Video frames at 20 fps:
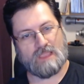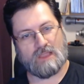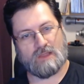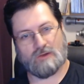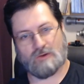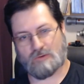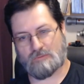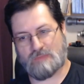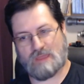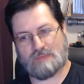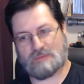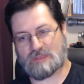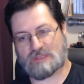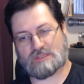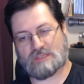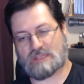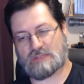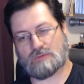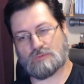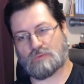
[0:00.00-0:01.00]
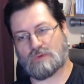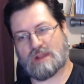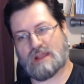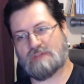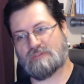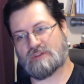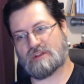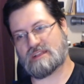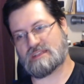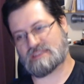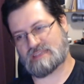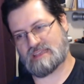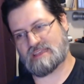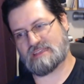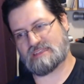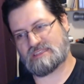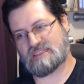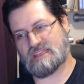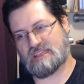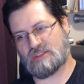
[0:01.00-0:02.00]
Or maybe it's it, whatever it is.
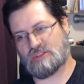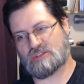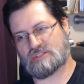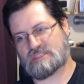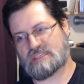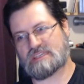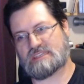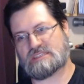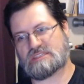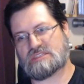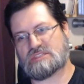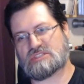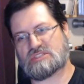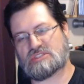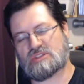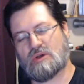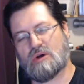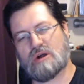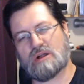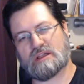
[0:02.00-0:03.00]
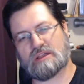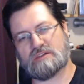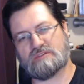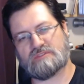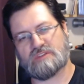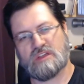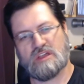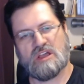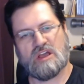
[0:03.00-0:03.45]
It, it looks like it's the song of,